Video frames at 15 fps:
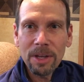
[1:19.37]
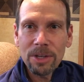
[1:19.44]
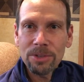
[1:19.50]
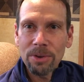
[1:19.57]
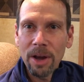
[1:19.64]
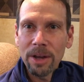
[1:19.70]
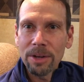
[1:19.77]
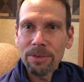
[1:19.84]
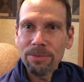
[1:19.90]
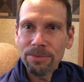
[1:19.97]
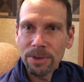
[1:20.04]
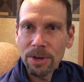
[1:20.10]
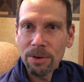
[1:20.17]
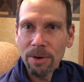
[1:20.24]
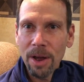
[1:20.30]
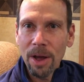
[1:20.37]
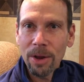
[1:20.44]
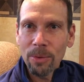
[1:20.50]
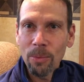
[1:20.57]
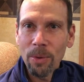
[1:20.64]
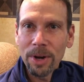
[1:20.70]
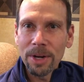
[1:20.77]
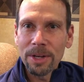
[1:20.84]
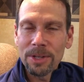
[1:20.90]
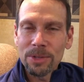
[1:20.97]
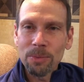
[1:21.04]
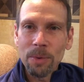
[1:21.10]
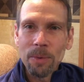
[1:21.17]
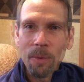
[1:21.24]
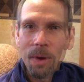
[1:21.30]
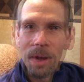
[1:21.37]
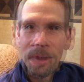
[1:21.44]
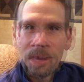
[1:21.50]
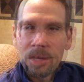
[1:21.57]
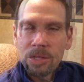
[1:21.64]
and trying to figure out what it is we want.